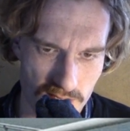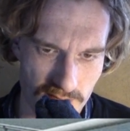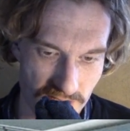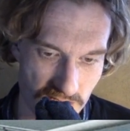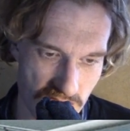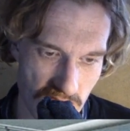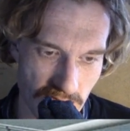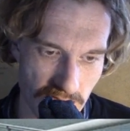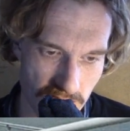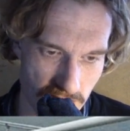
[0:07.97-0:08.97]
If I
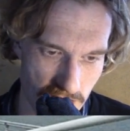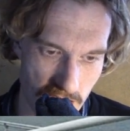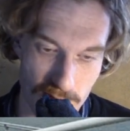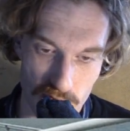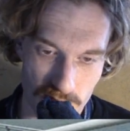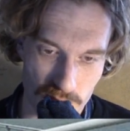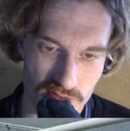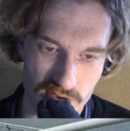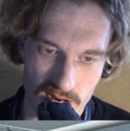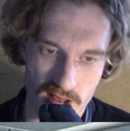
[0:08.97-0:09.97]
stay here, I'm in
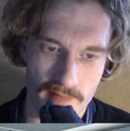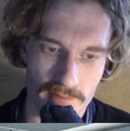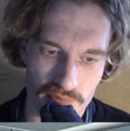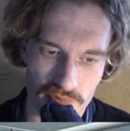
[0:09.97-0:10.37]
Botswana.